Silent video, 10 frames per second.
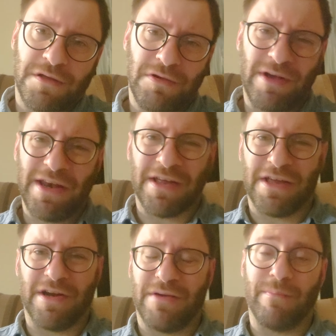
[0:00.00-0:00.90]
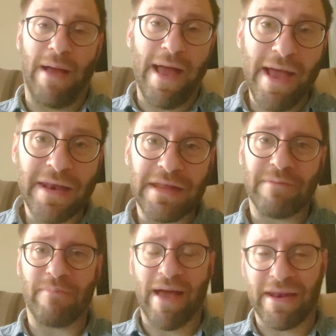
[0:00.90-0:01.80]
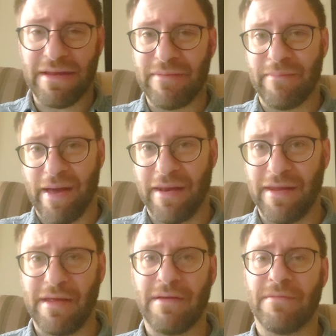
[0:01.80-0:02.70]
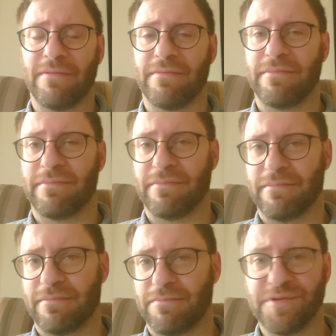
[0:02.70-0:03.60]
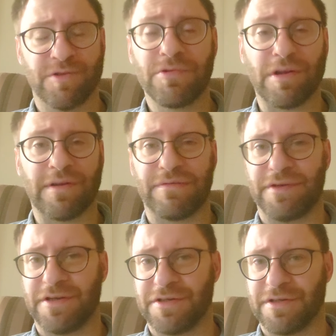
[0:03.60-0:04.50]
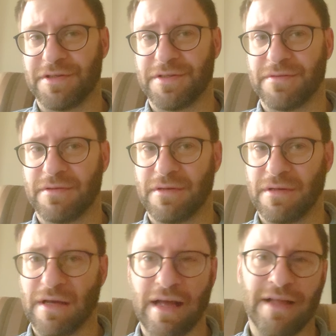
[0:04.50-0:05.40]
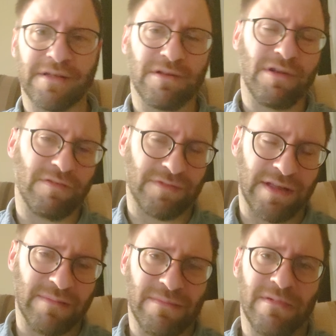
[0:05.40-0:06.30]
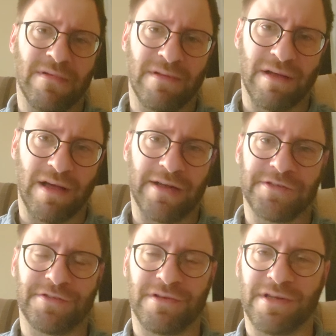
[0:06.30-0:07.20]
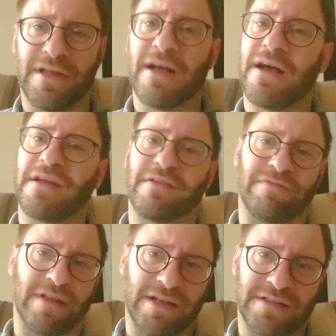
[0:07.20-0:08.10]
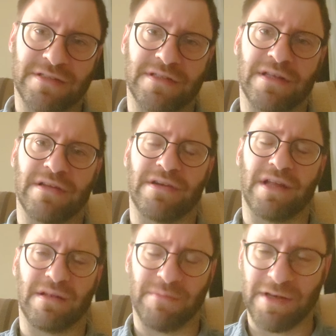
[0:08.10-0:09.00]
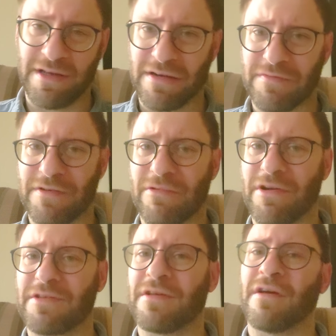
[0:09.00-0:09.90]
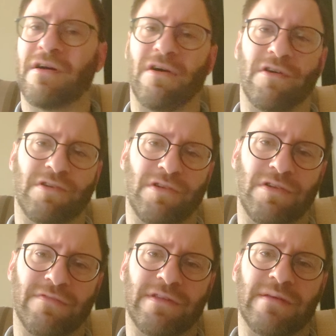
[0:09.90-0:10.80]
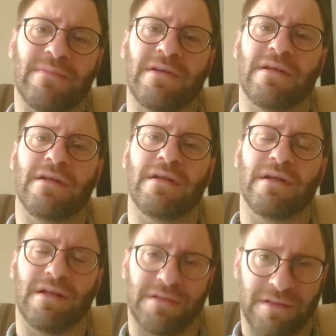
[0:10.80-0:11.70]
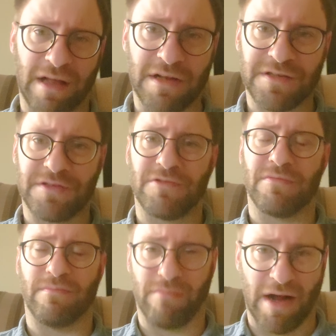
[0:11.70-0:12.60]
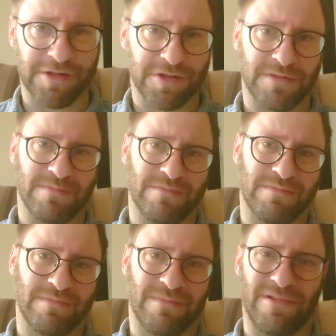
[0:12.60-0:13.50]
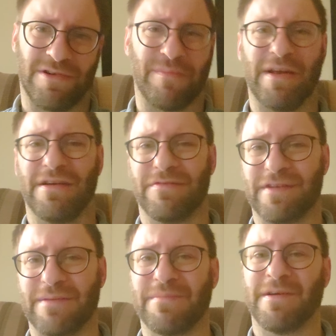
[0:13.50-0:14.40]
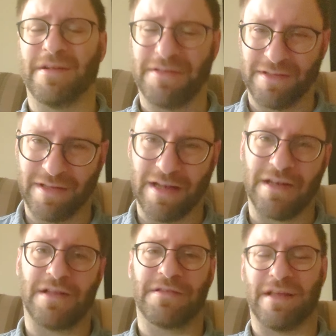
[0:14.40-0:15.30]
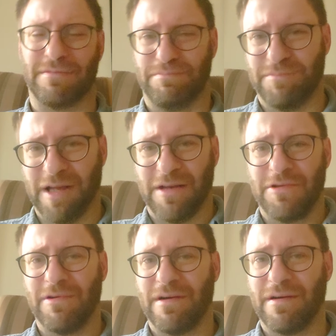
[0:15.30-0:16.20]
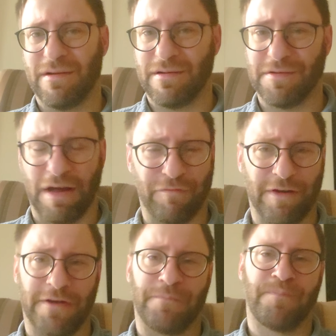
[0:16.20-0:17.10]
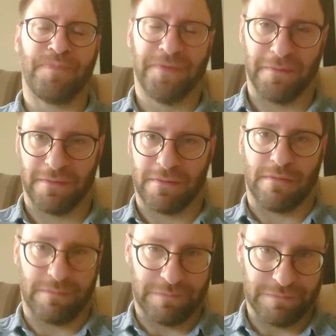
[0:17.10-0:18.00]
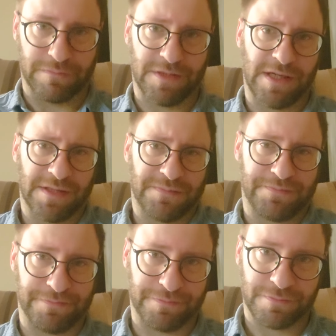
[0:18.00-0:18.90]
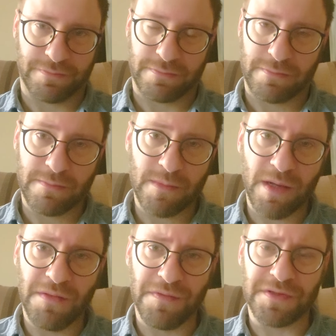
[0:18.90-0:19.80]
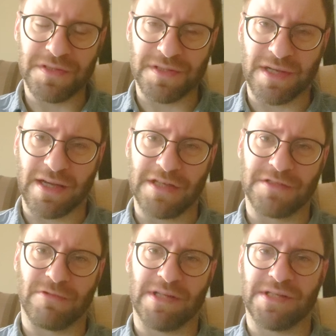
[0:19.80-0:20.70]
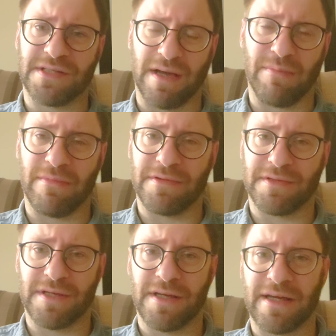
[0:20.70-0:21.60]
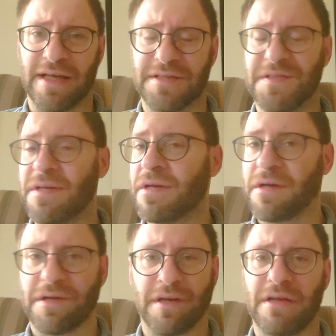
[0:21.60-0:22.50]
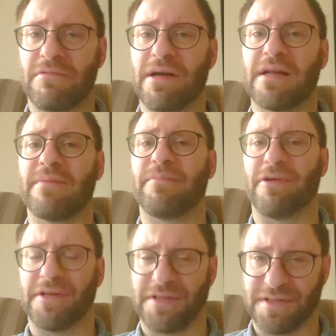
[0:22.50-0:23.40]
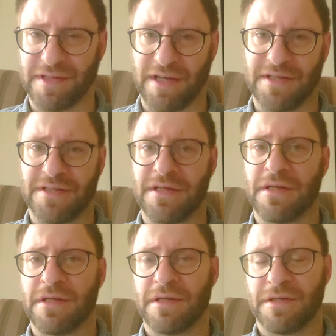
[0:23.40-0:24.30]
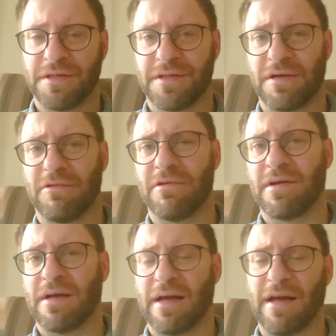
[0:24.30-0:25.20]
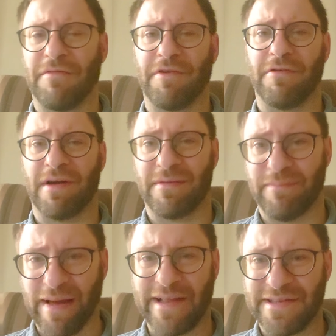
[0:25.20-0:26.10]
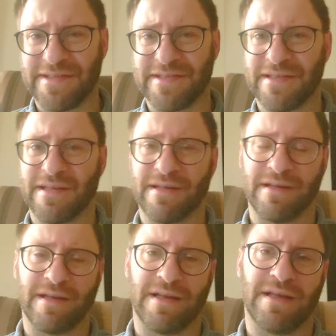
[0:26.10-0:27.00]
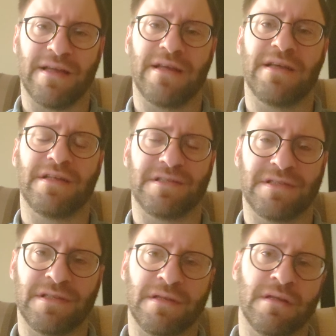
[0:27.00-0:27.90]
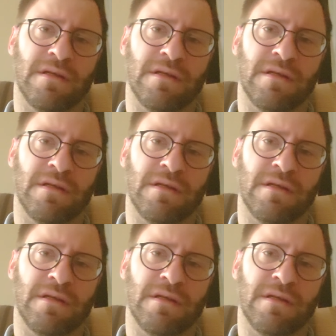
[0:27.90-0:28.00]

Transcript: you can hear many, many, many pseudo definitions, and none of them actually reflects the real meaning of the word, or none of them tells you much, or many of them tell you nothing. Because this is the case when something gets really quickly politicized. So everyone bends its